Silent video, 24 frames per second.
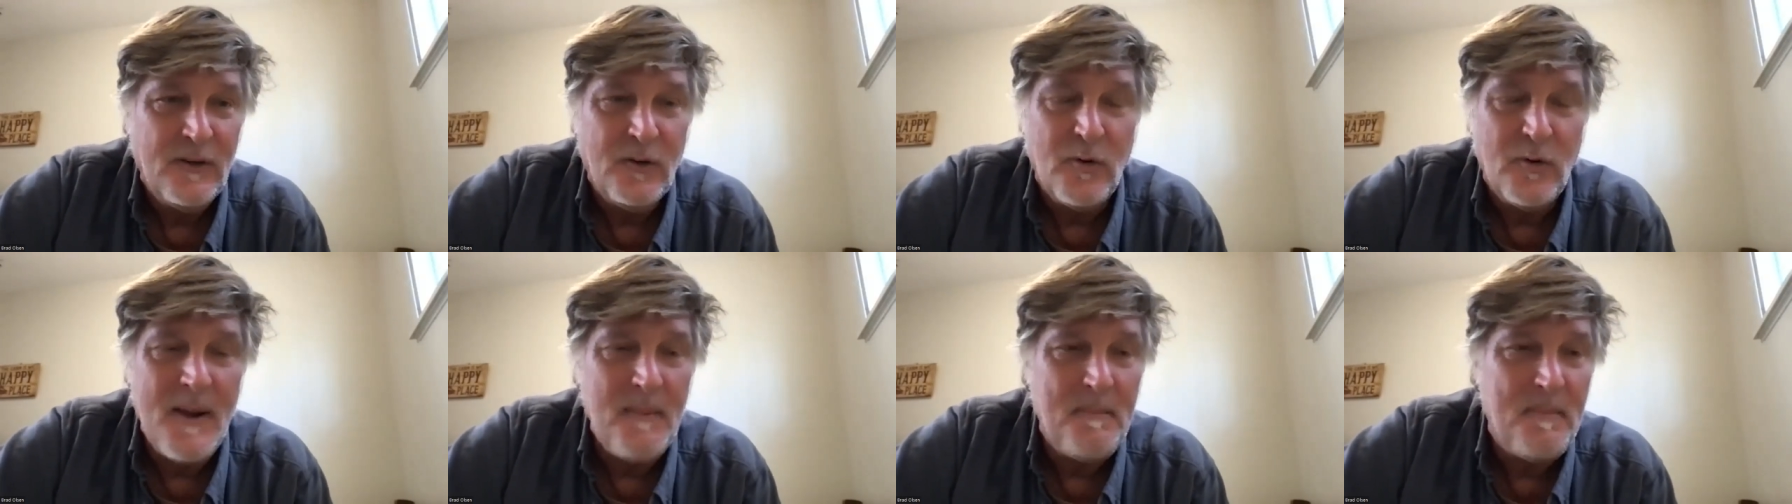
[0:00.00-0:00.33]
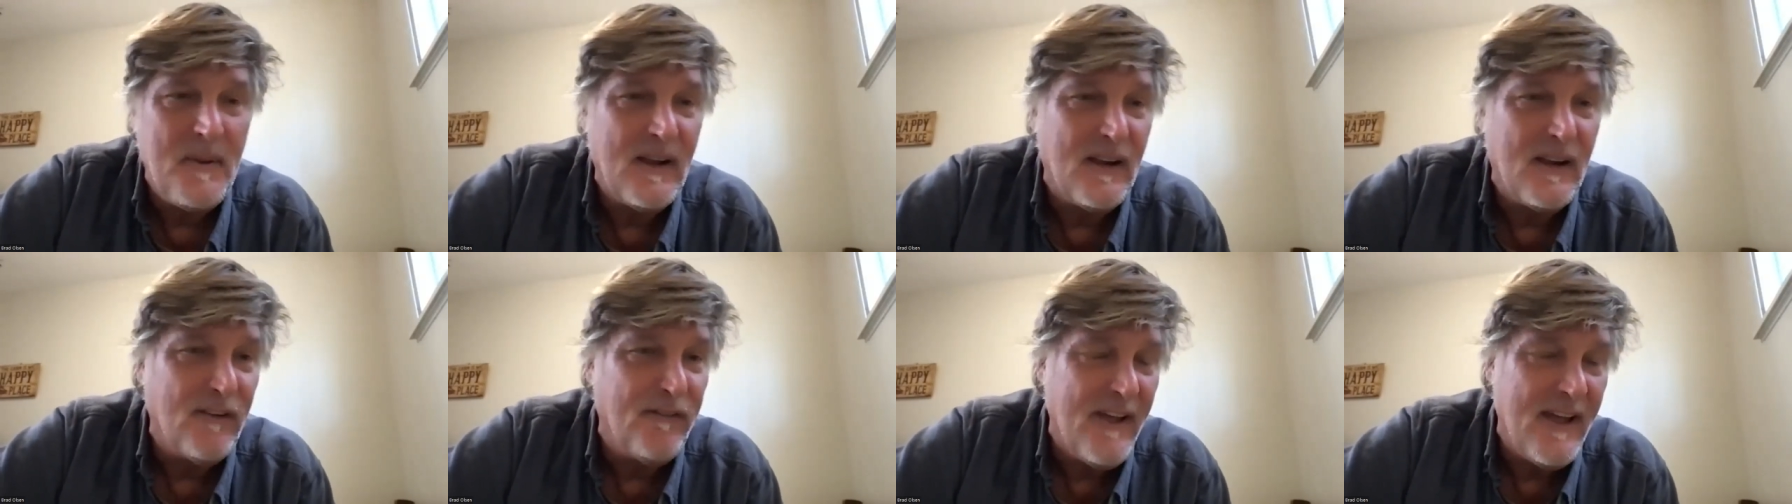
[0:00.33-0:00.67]
Great
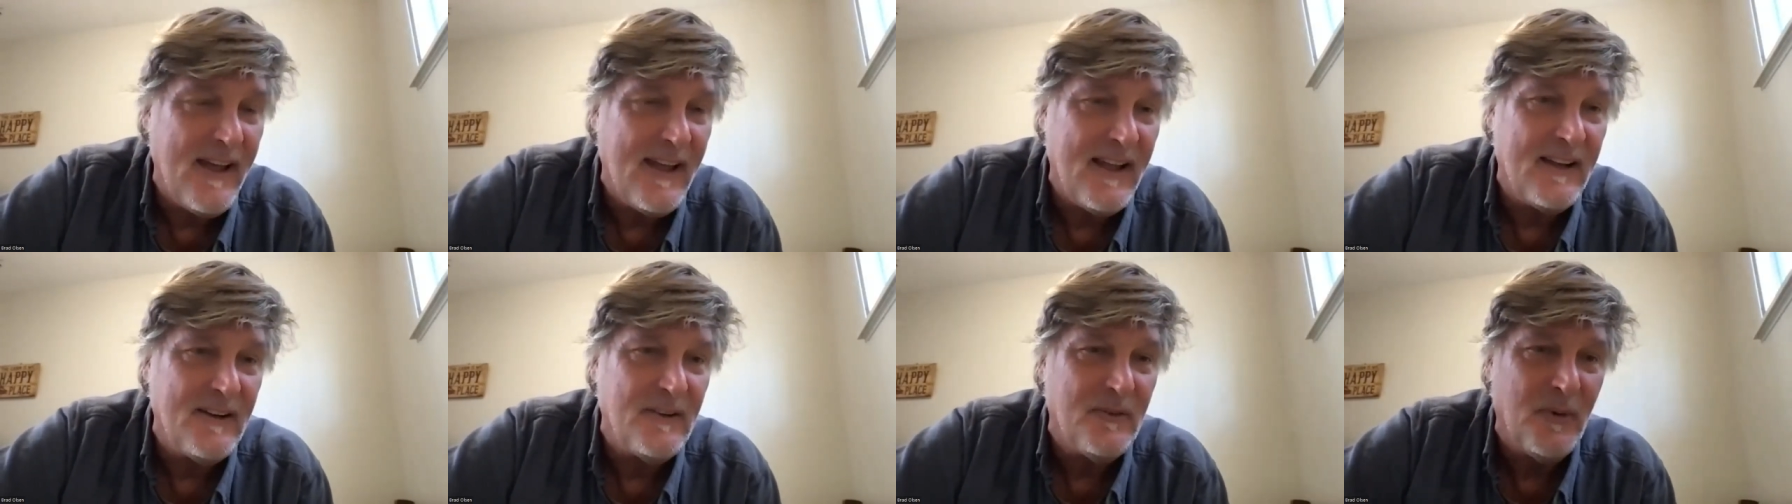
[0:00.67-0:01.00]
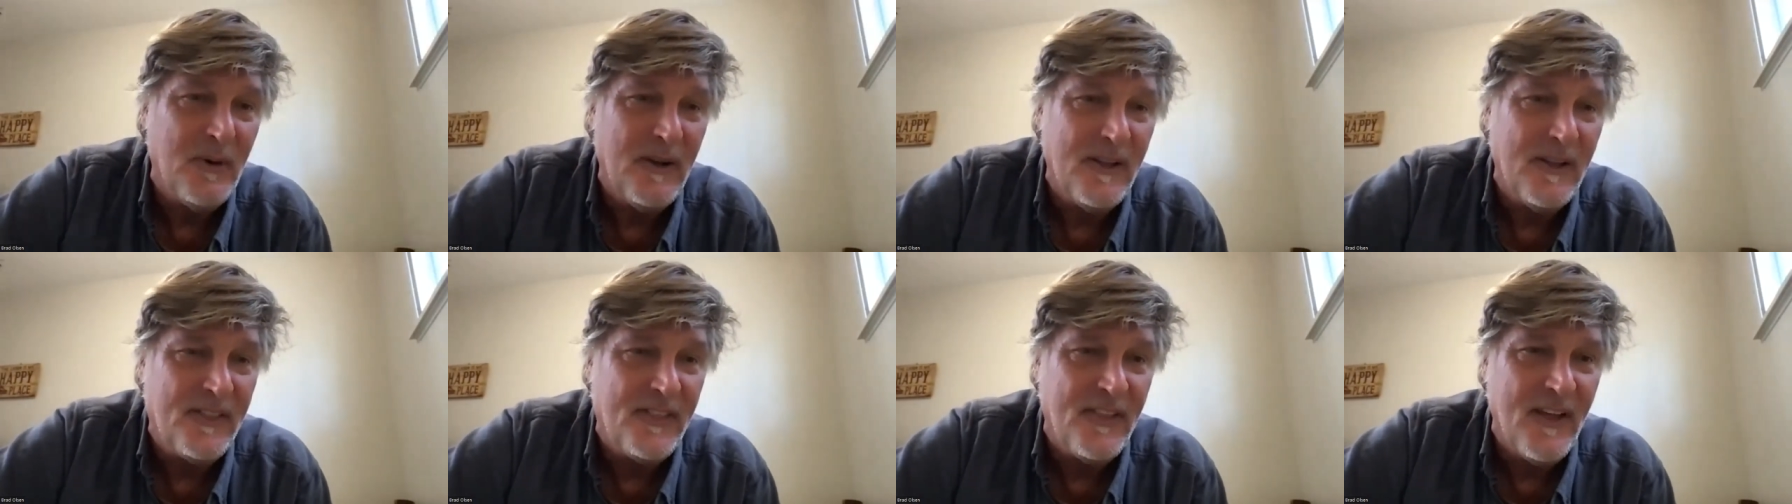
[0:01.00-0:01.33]
big event
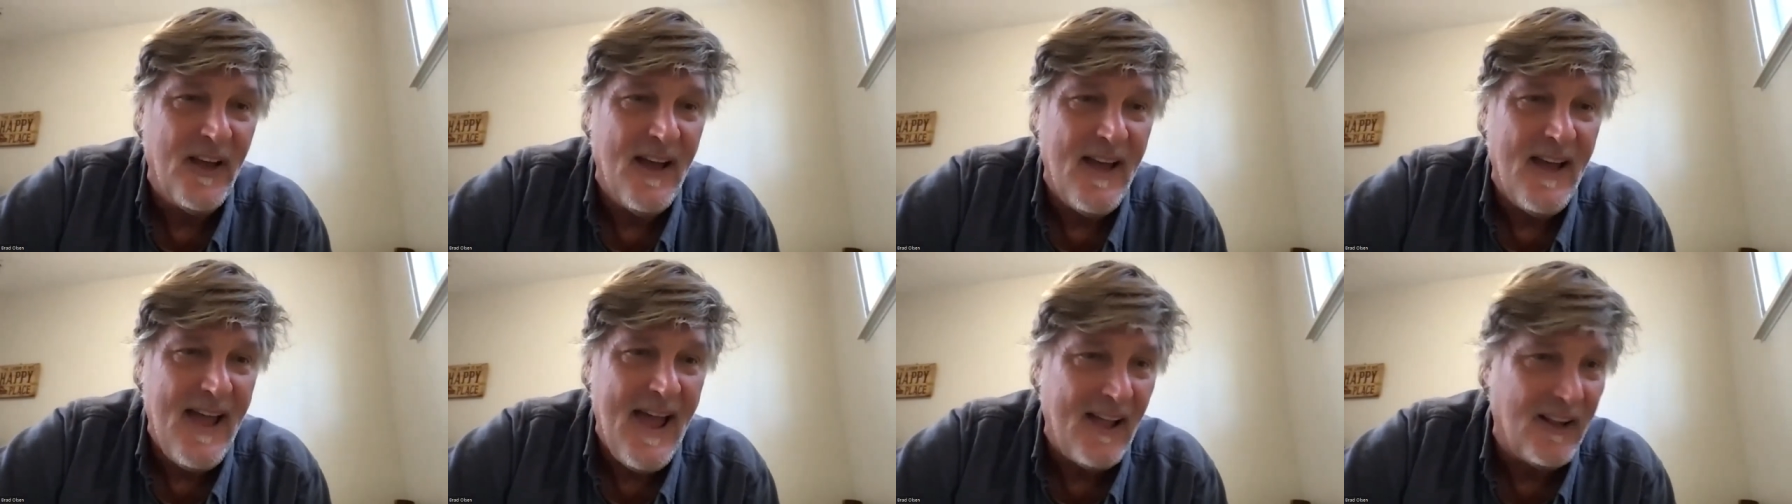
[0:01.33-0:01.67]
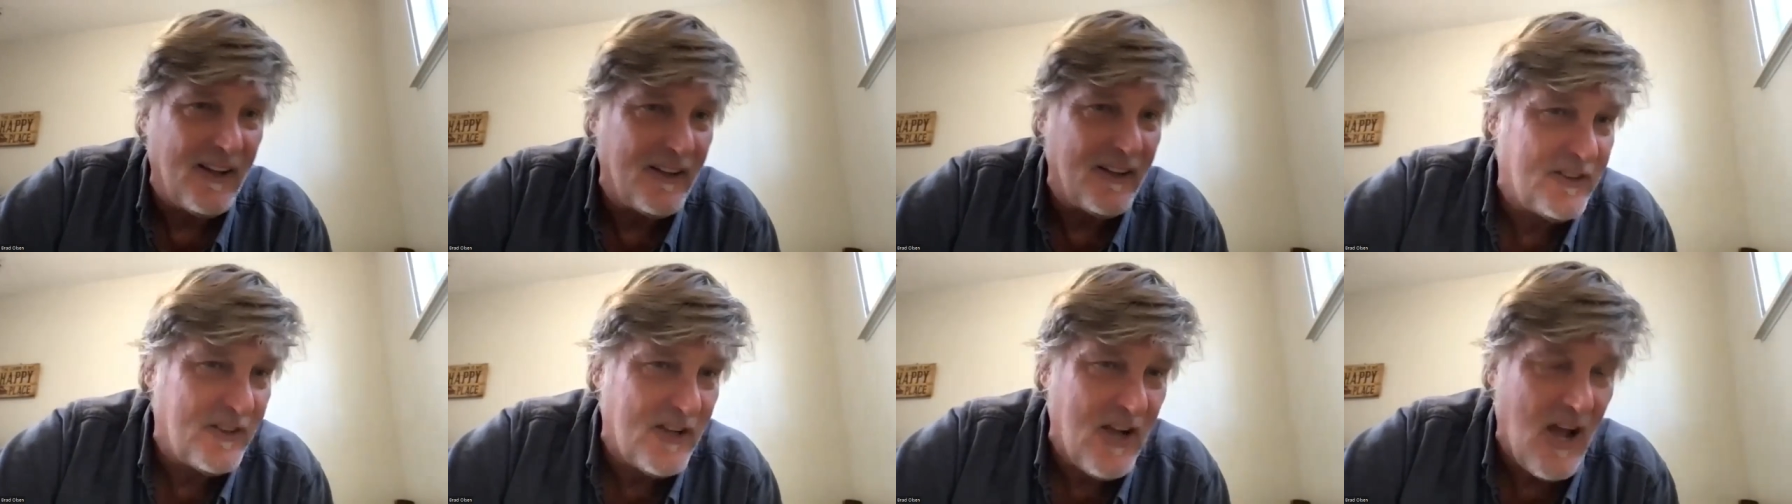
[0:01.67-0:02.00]
with uh,
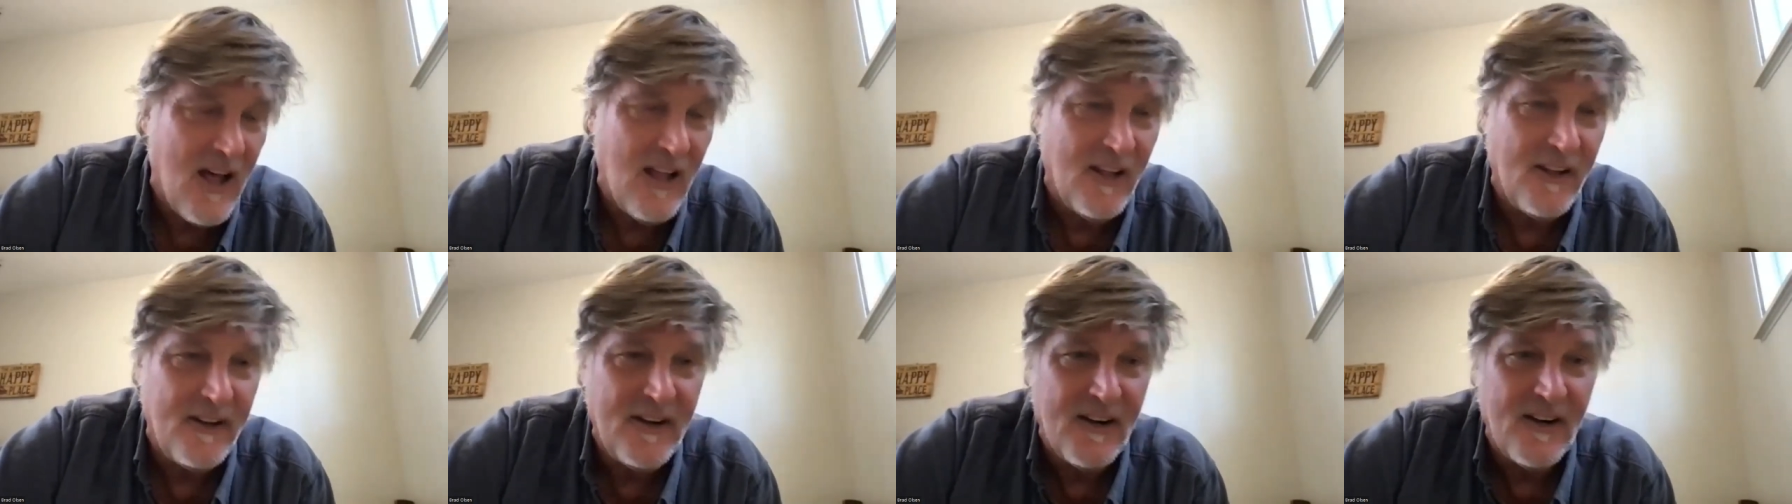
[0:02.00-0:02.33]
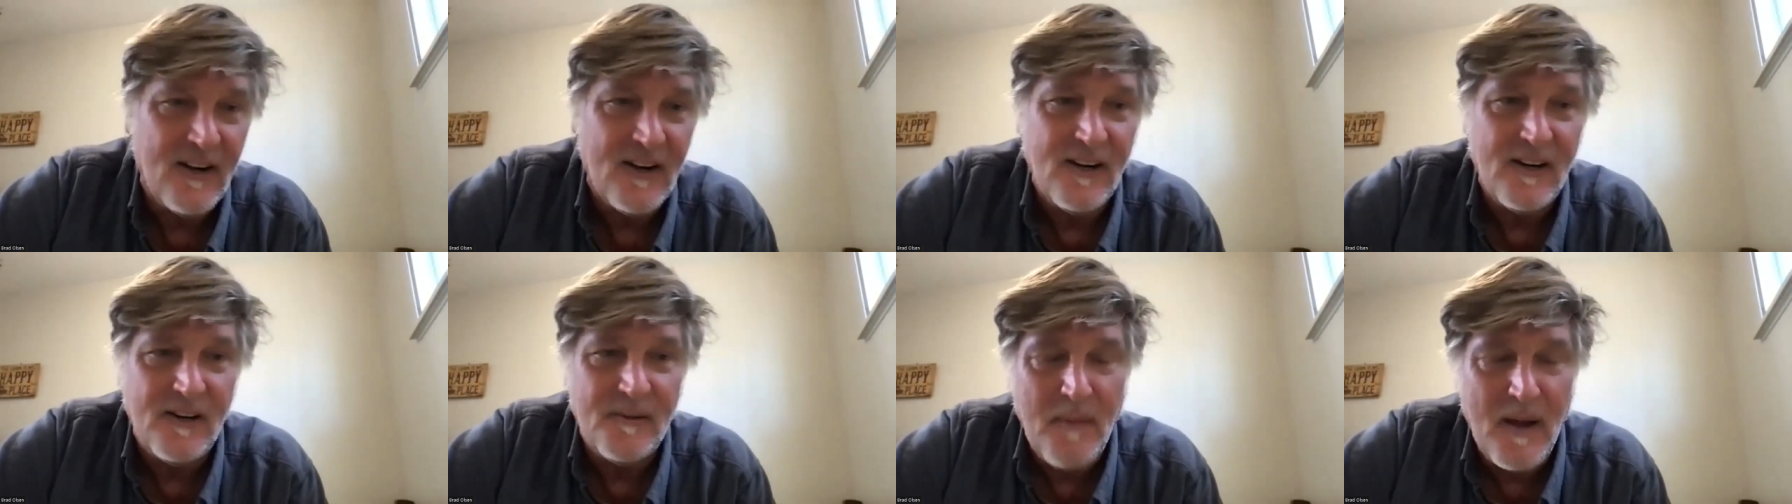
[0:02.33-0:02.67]
Alex Collier,